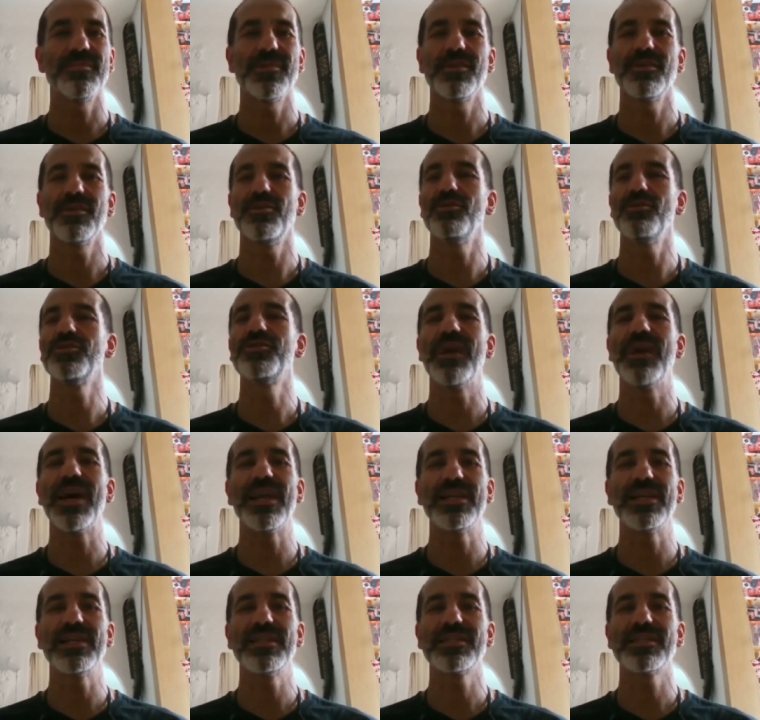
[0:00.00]
huge
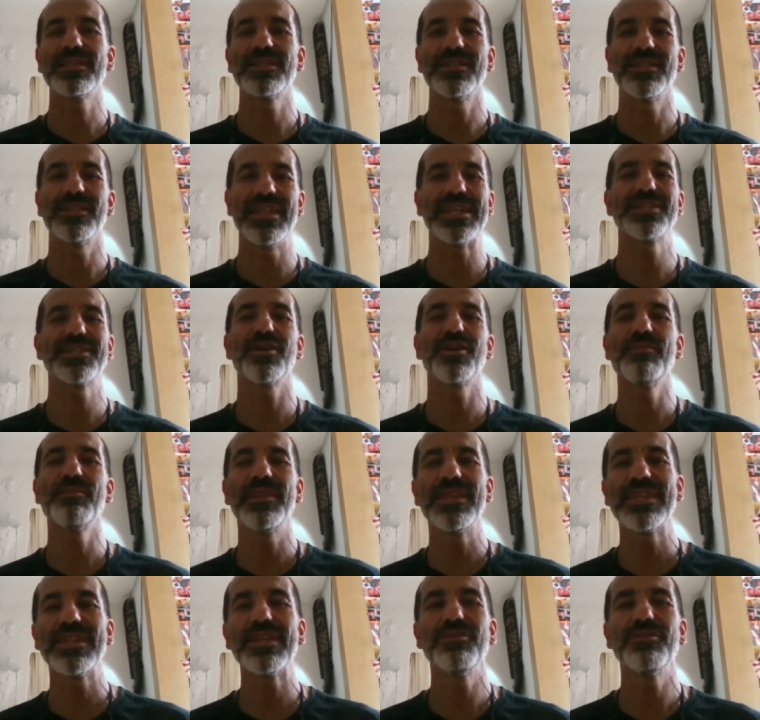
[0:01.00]
valleys there's
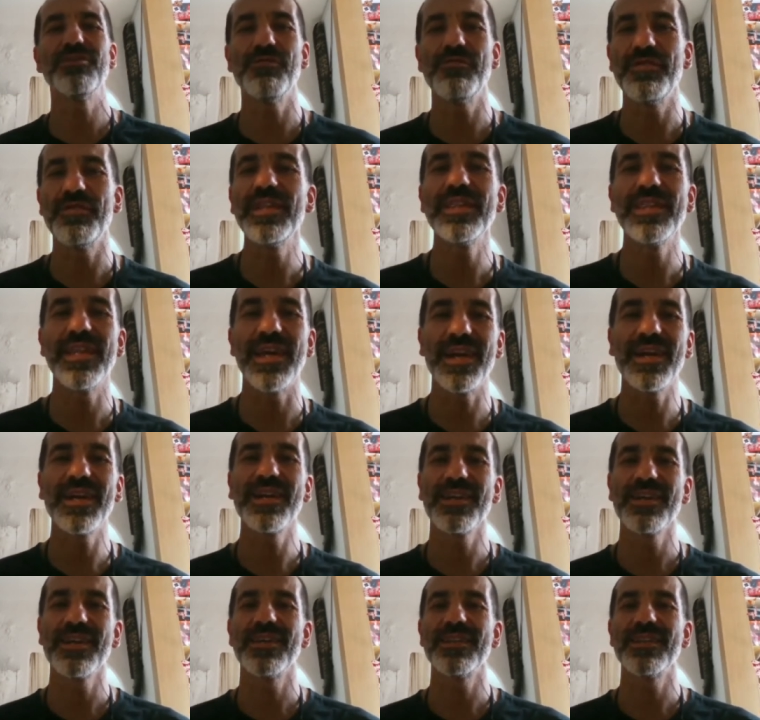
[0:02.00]
something that you feel there
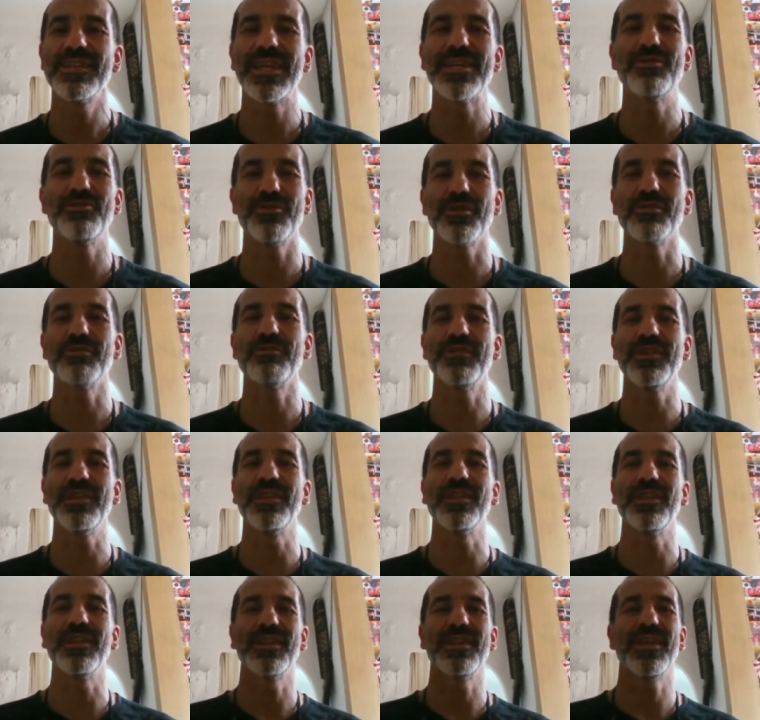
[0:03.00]
that you don't
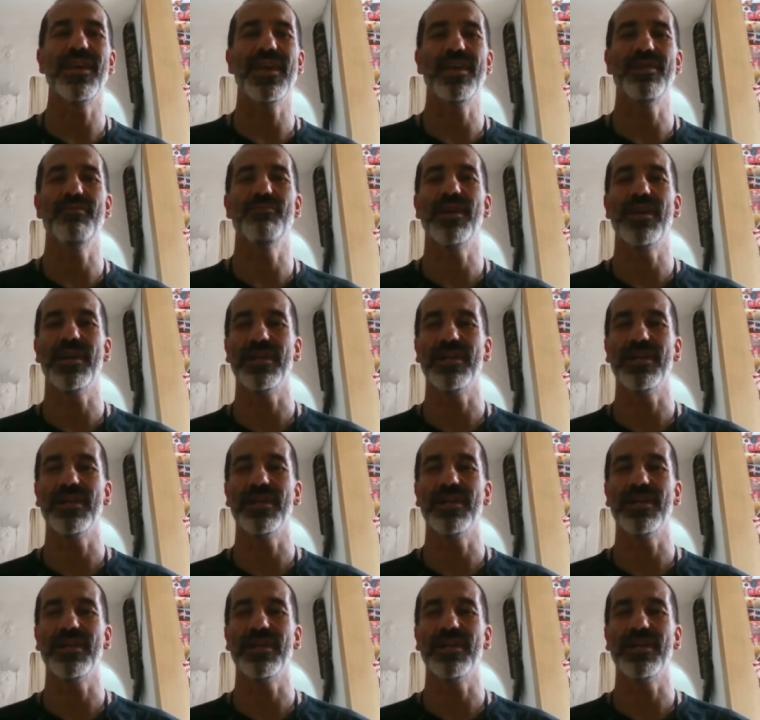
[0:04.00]
feel anywhere